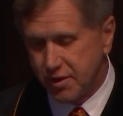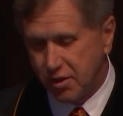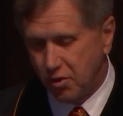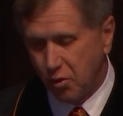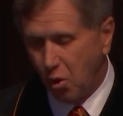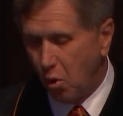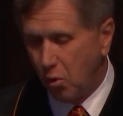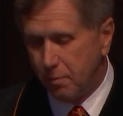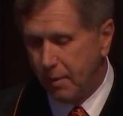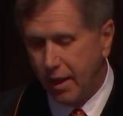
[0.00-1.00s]
and your
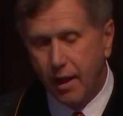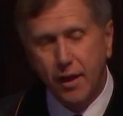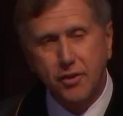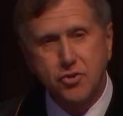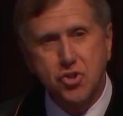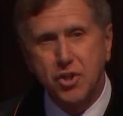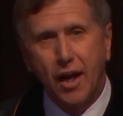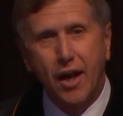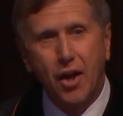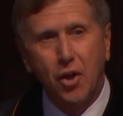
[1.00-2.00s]
old men
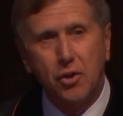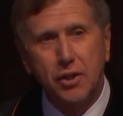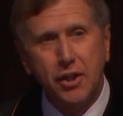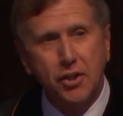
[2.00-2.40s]
shall